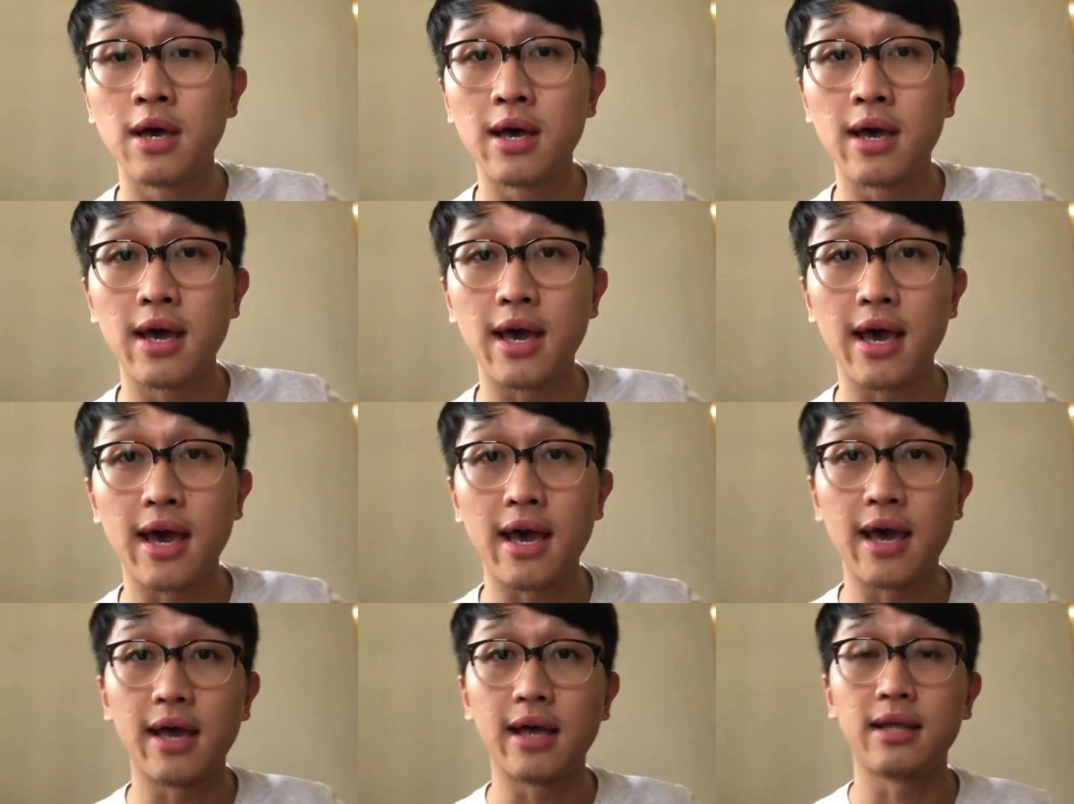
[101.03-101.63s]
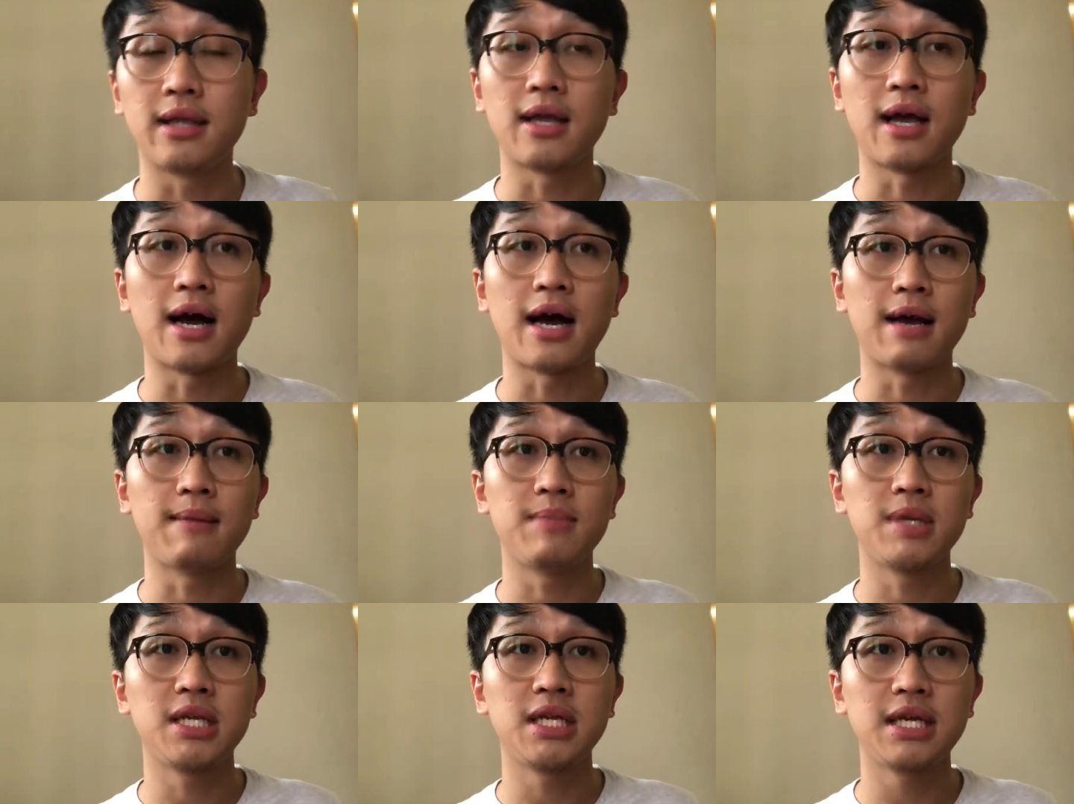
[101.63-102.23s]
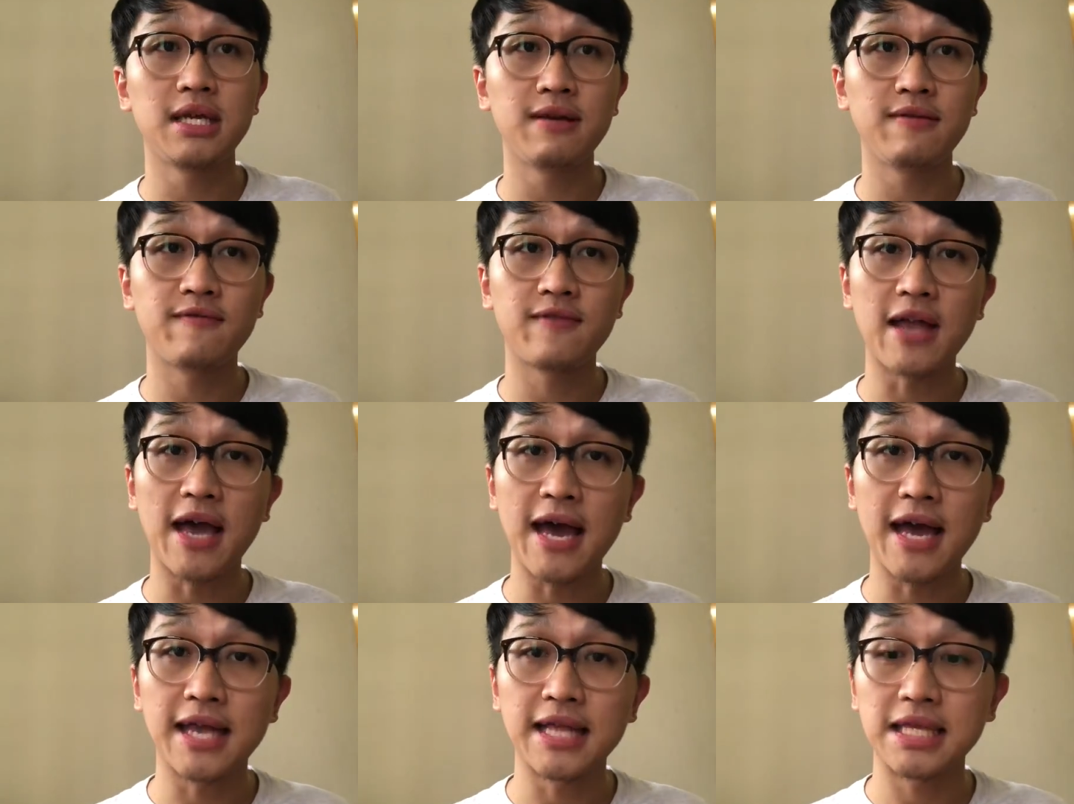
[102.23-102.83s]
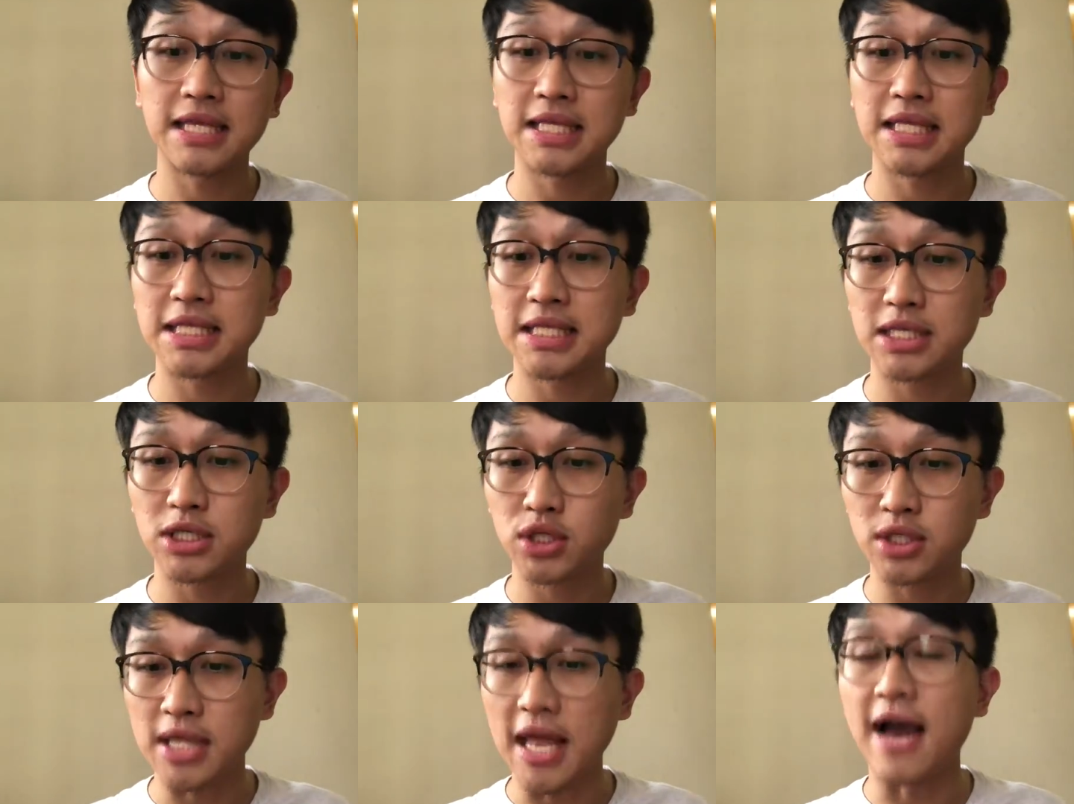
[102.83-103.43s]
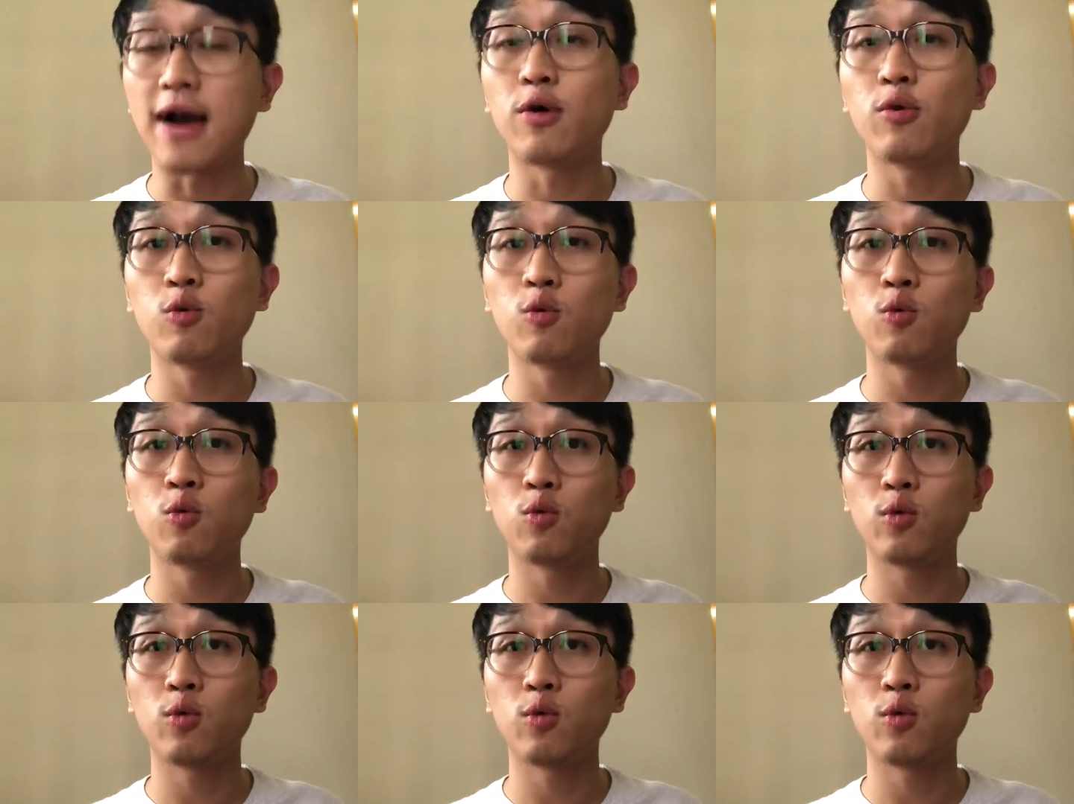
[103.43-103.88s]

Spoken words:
and I believe that now